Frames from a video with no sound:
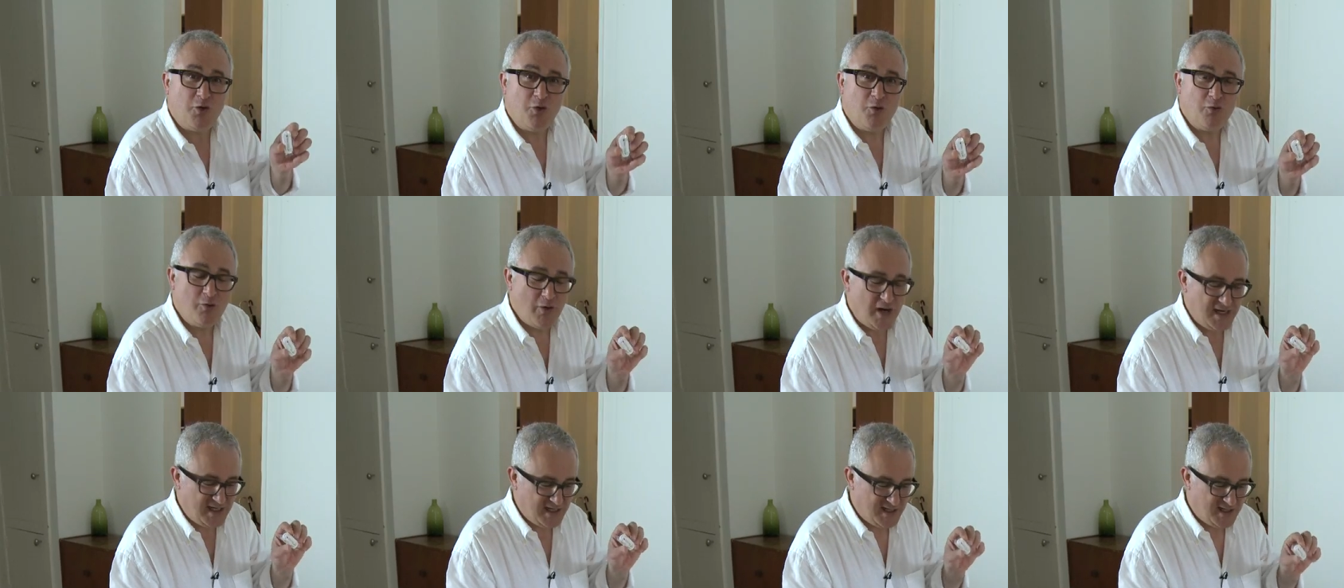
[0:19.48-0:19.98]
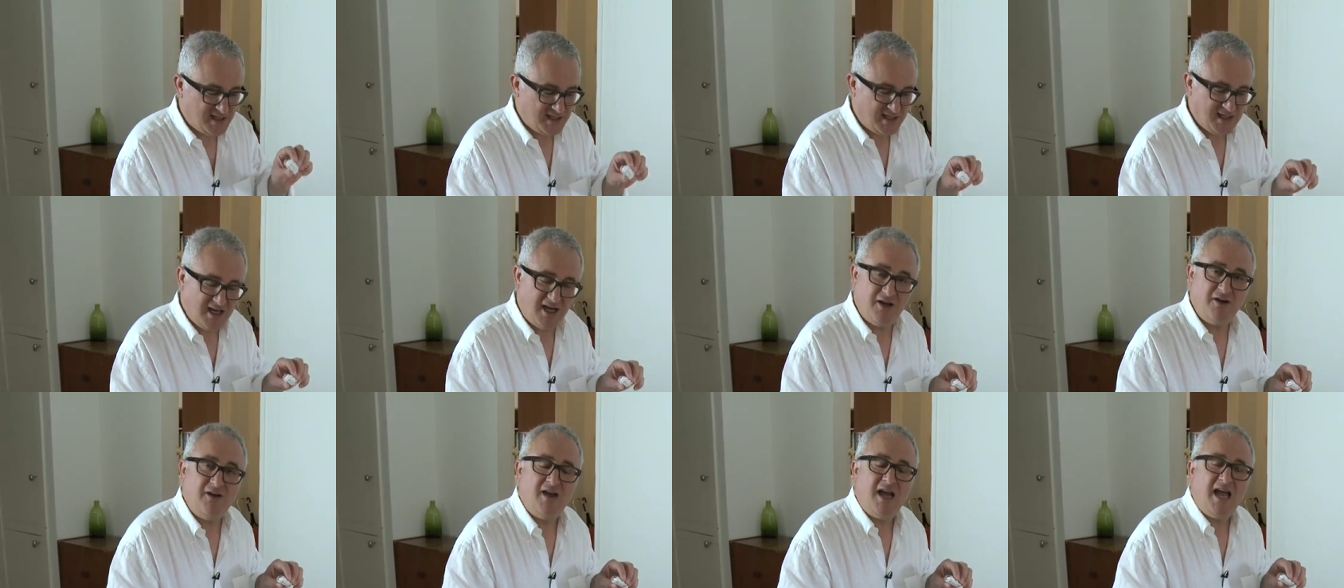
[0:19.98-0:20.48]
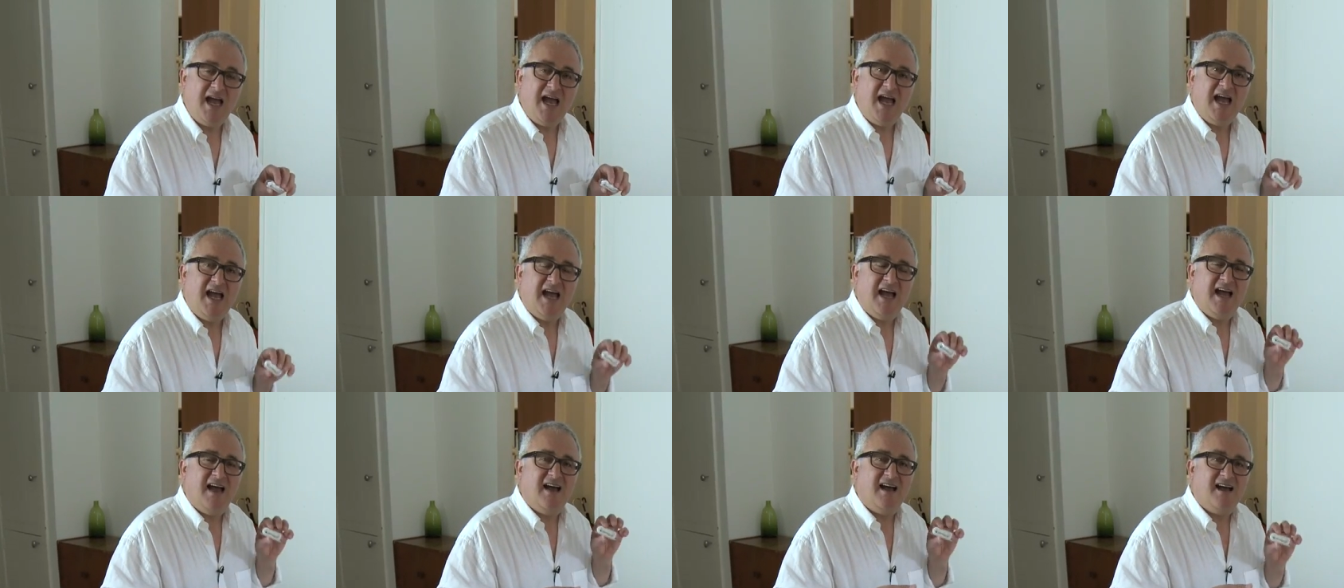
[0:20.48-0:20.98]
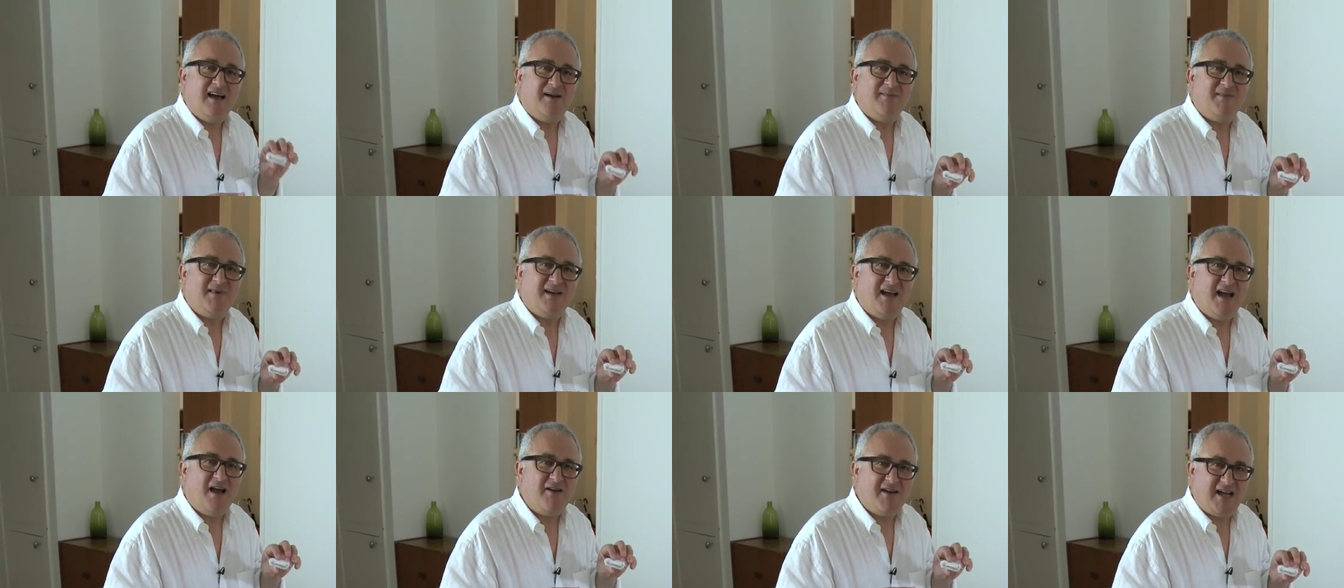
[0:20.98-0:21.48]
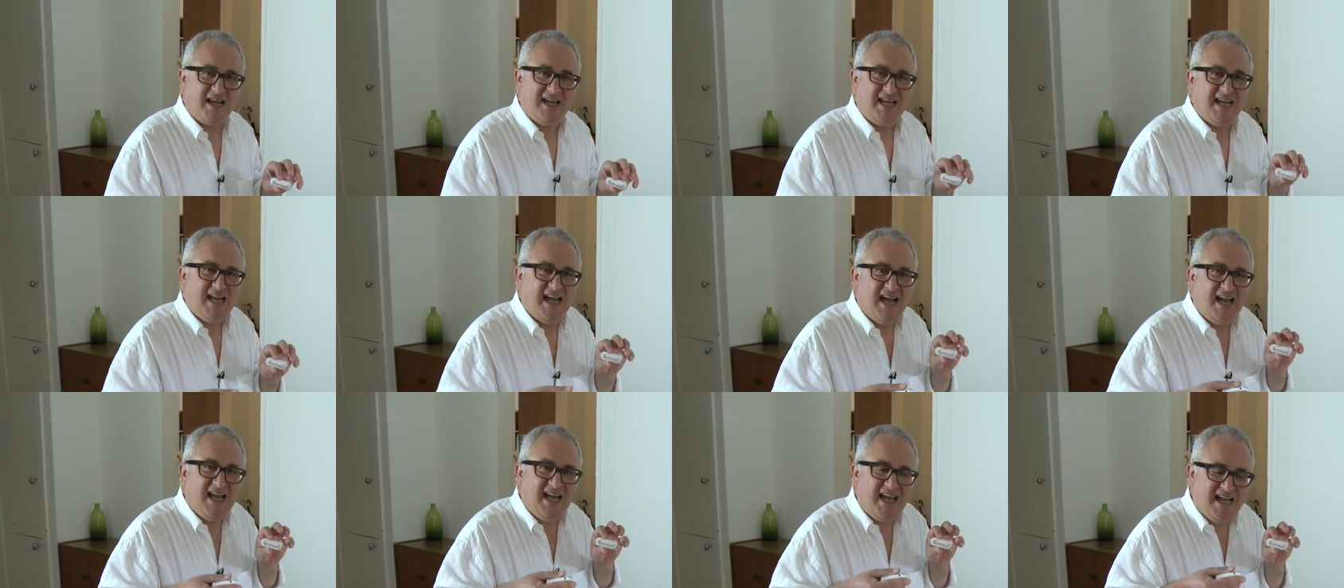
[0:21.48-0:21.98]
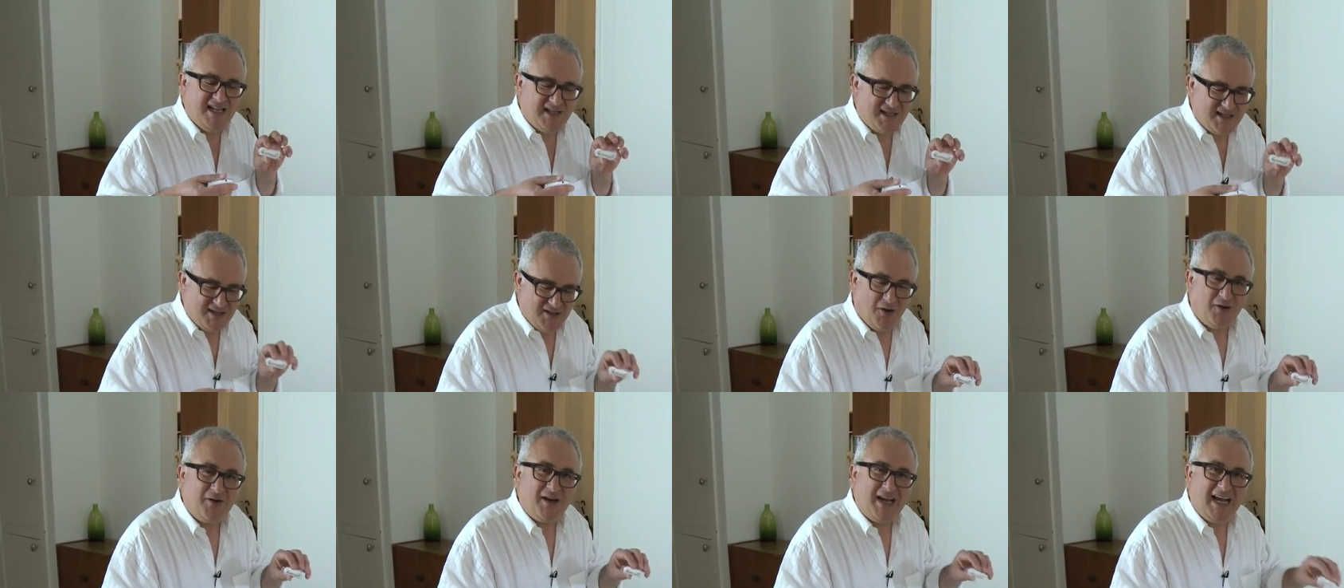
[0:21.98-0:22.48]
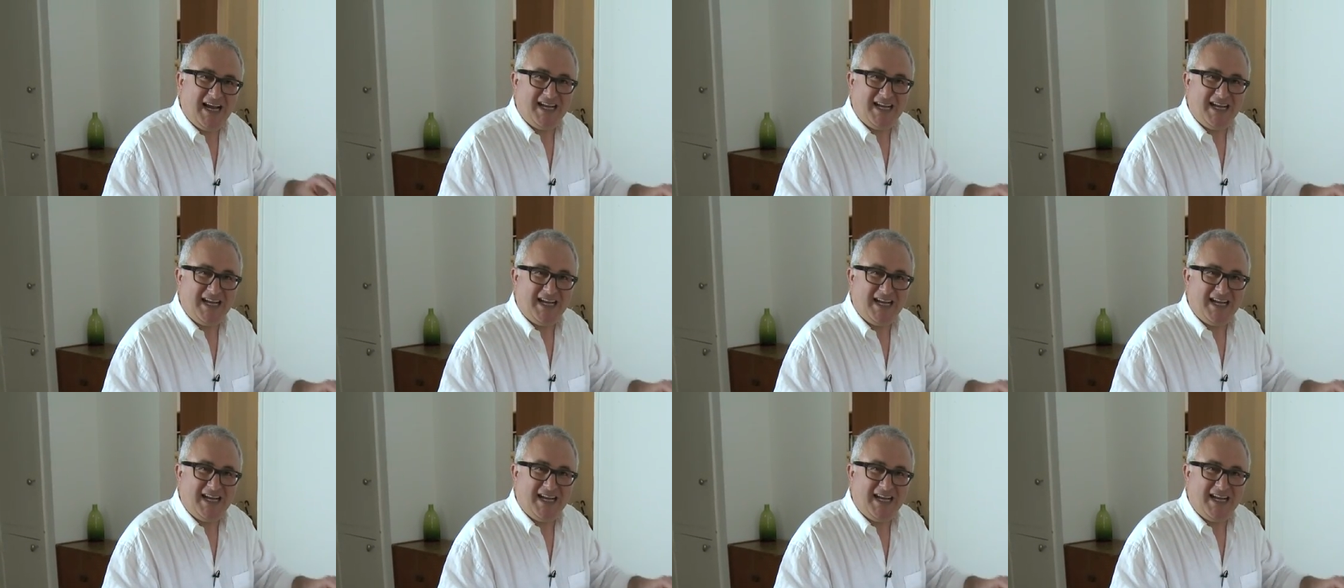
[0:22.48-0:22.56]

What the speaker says: all ready to go. Okay, it's not